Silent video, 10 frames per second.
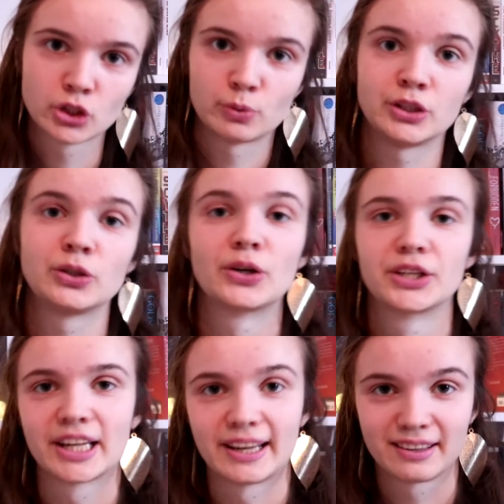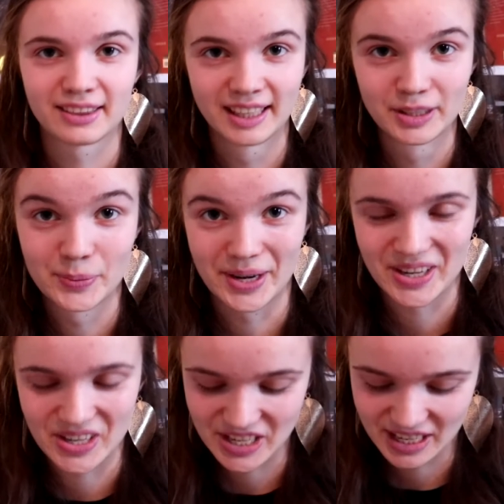when you underline things when
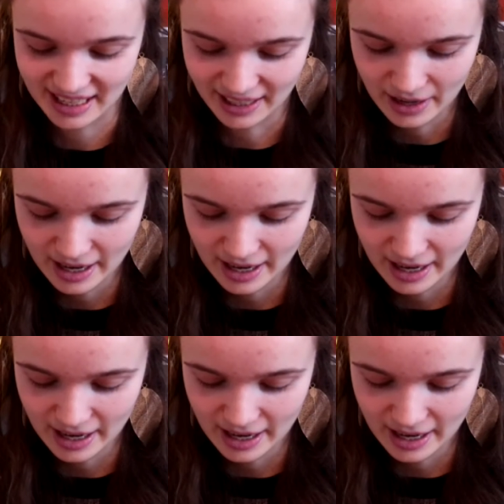annotating.